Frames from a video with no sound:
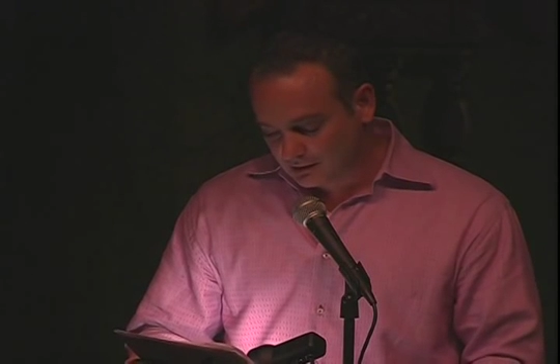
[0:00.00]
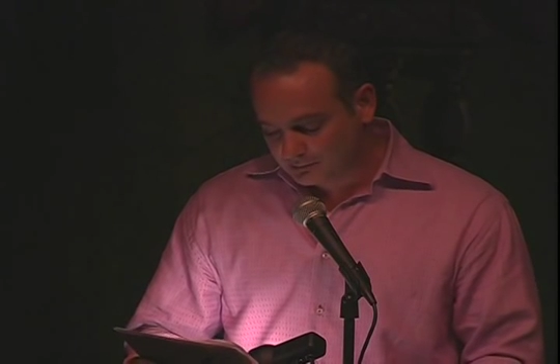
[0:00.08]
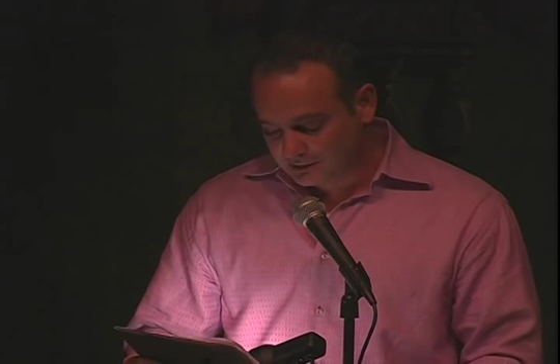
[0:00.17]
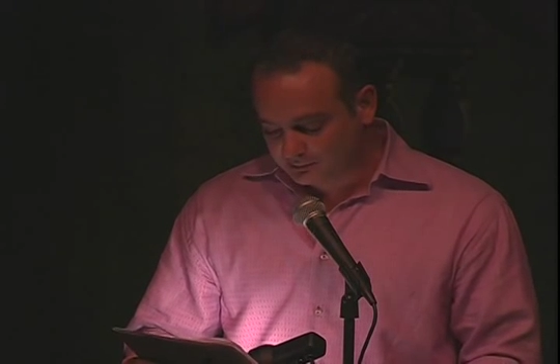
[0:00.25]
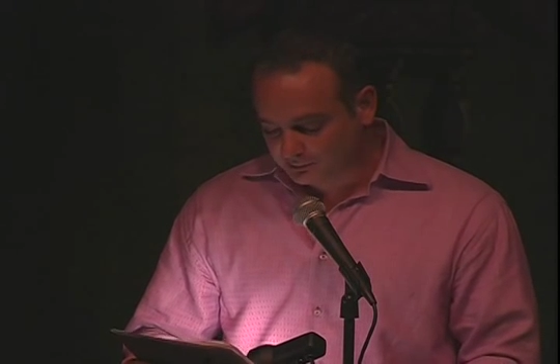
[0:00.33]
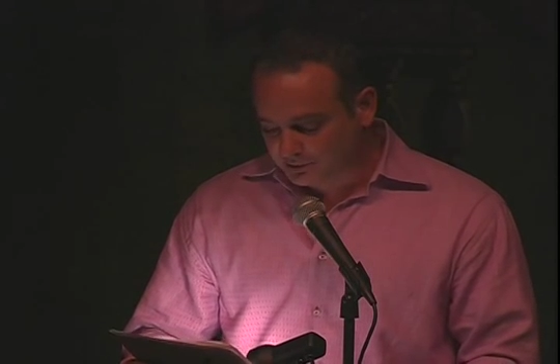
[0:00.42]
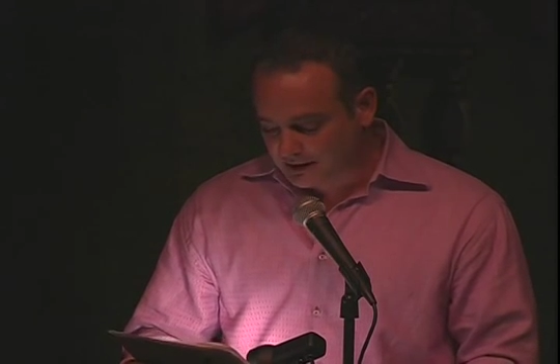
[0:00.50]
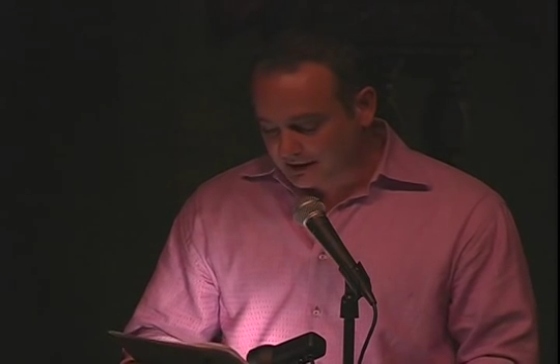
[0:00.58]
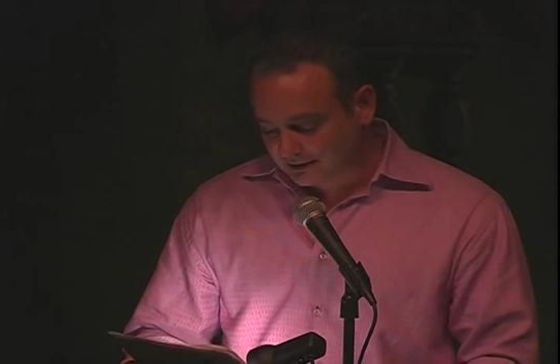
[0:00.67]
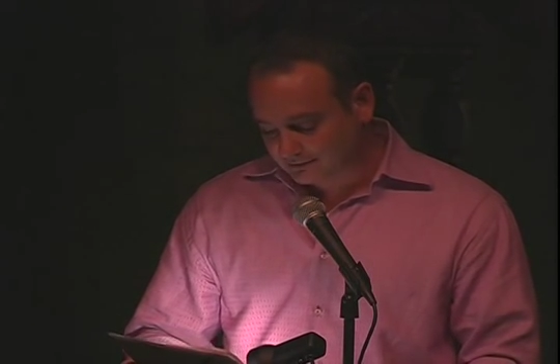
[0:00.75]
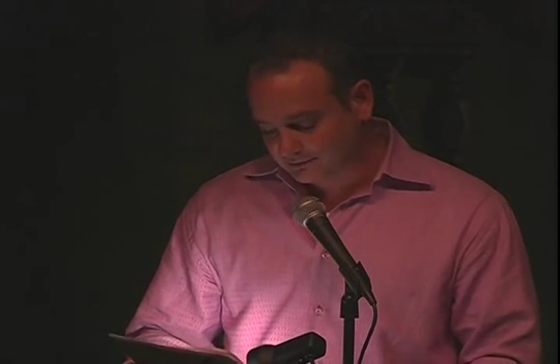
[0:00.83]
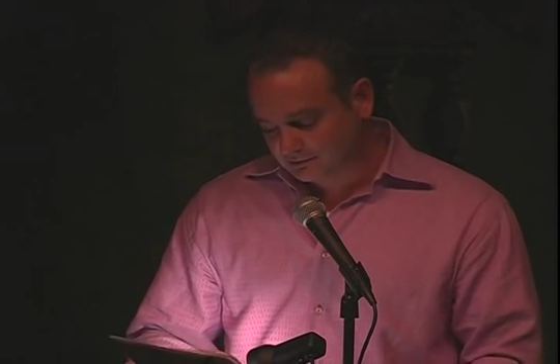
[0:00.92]
People
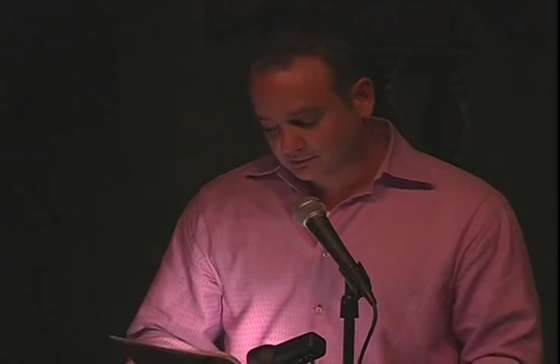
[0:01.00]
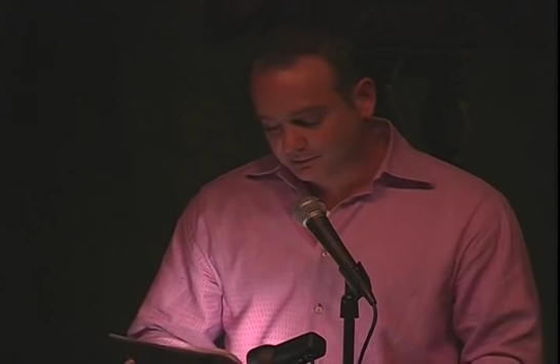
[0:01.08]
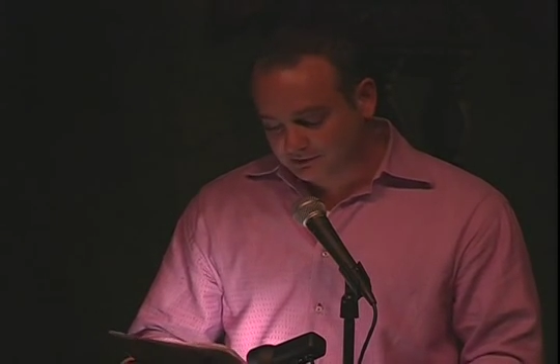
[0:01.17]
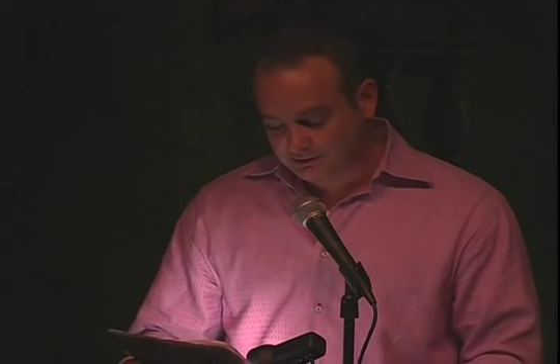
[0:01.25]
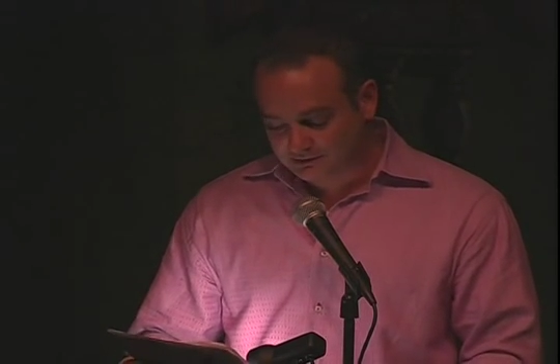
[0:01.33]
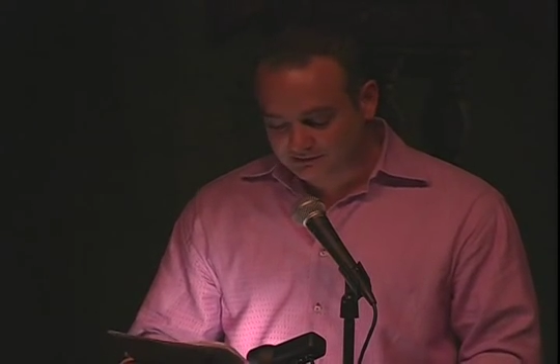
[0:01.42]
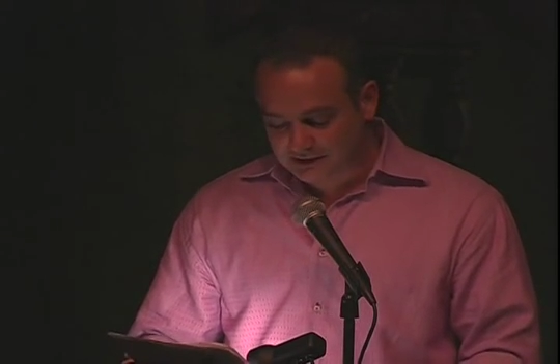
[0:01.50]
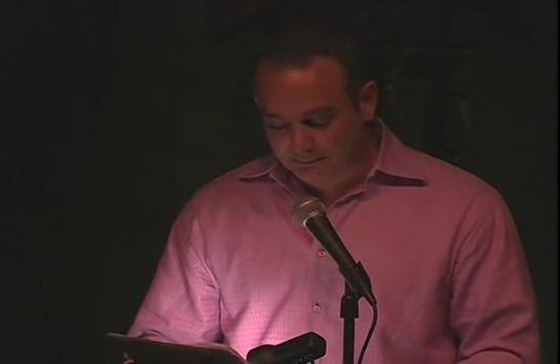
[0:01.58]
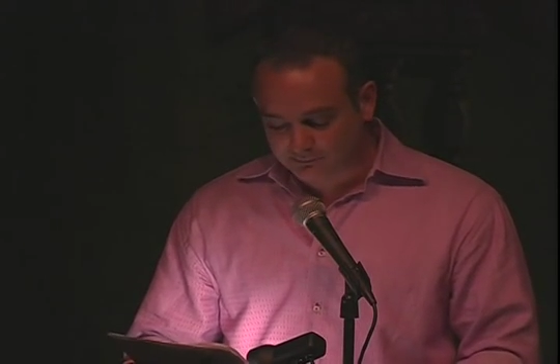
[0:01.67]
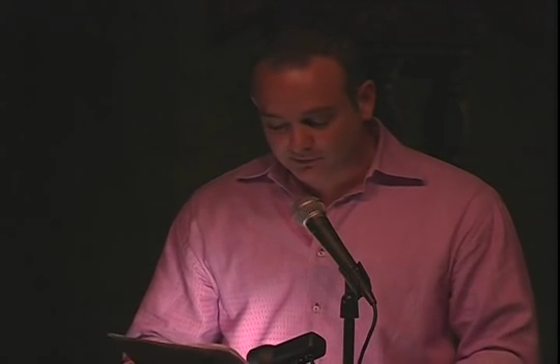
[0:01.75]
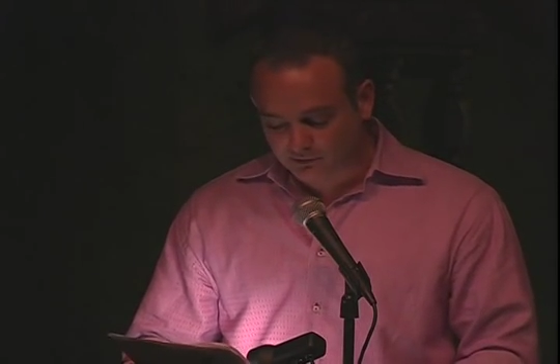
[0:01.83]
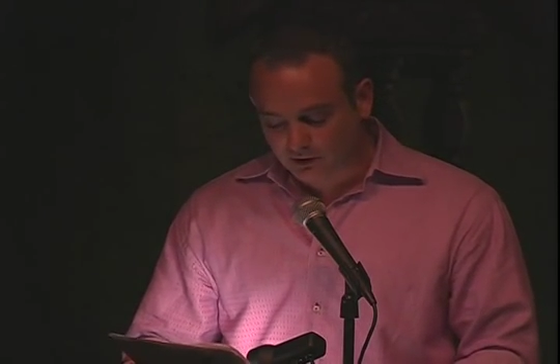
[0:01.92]
passed, but didn't
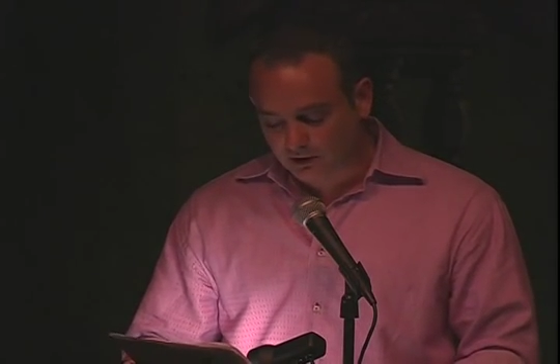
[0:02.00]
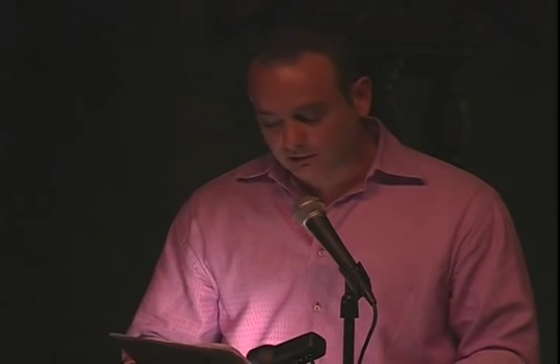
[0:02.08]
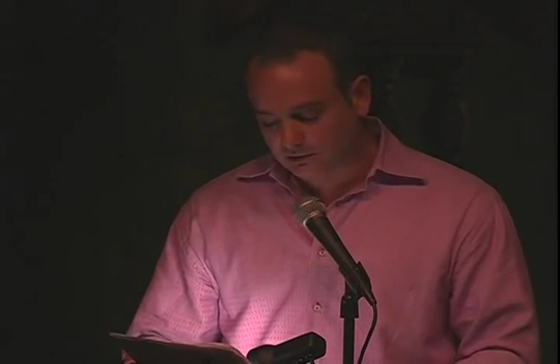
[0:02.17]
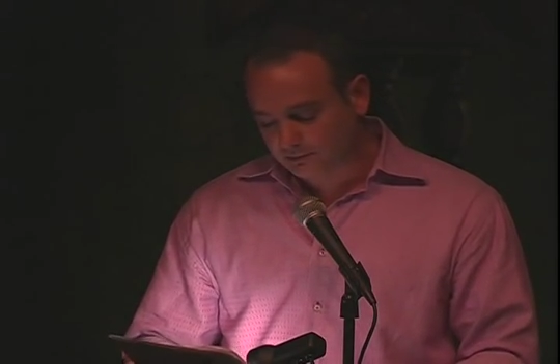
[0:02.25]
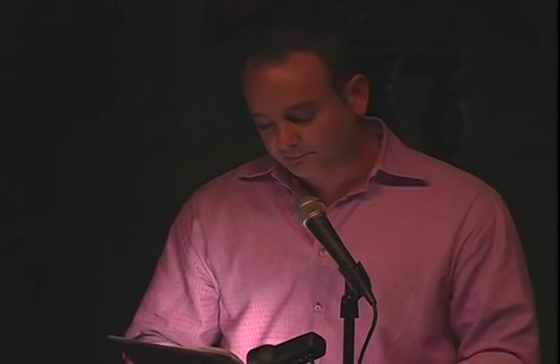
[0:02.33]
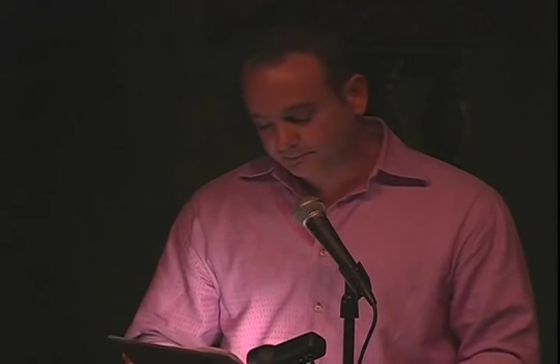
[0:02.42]
stop to talk.